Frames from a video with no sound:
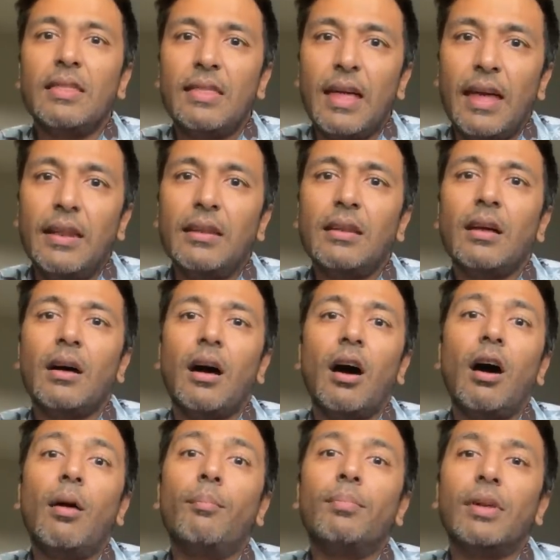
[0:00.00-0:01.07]
then
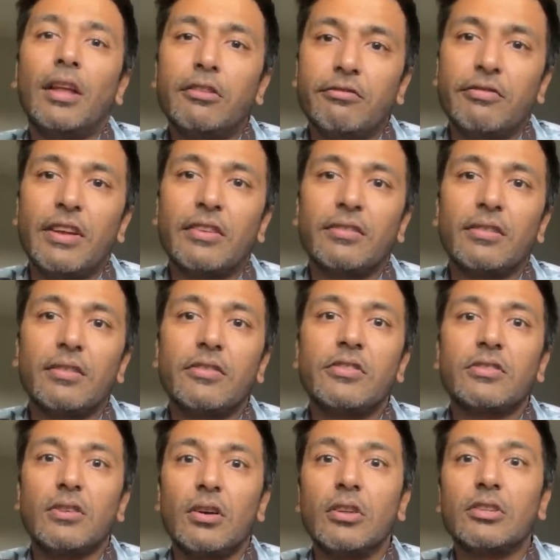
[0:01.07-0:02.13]
our blood vessels
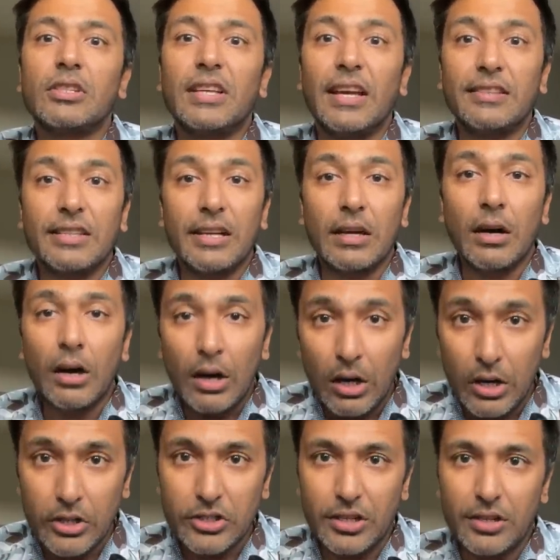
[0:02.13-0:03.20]
start getting
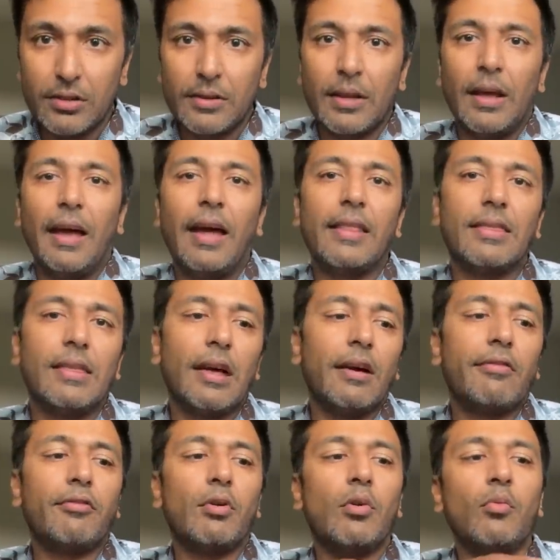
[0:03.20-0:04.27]
harder and
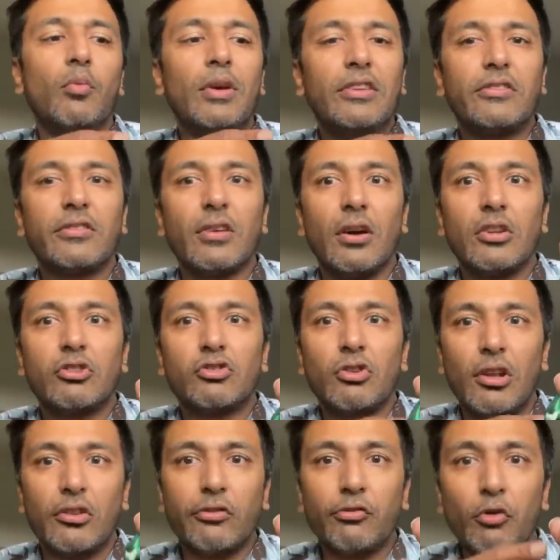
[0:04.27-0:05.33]
therefore we start
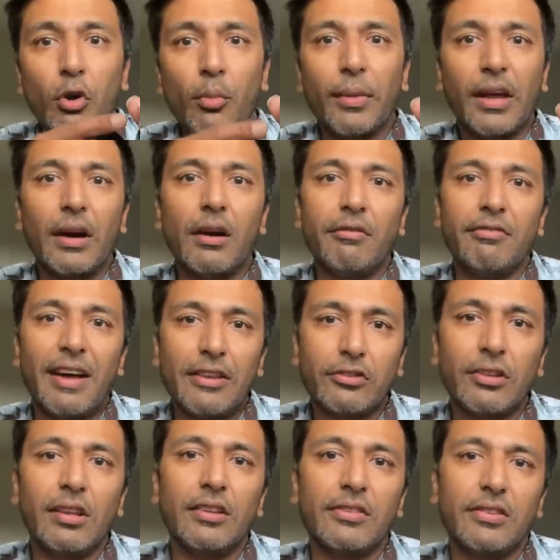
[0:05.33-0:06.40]
transforming, our
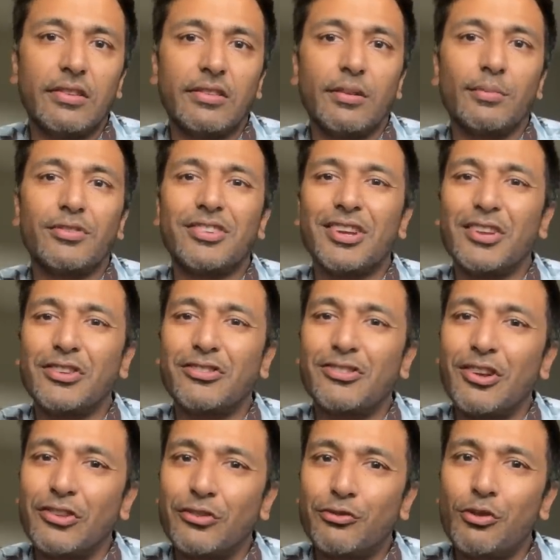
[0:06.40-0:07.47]
vascular system starts
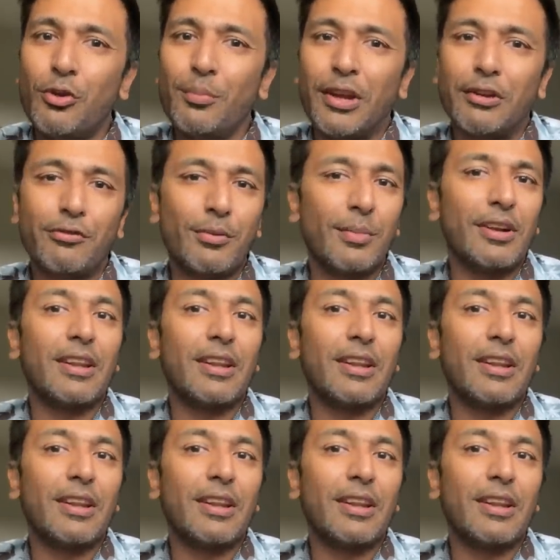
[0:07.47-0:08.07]
transforming from a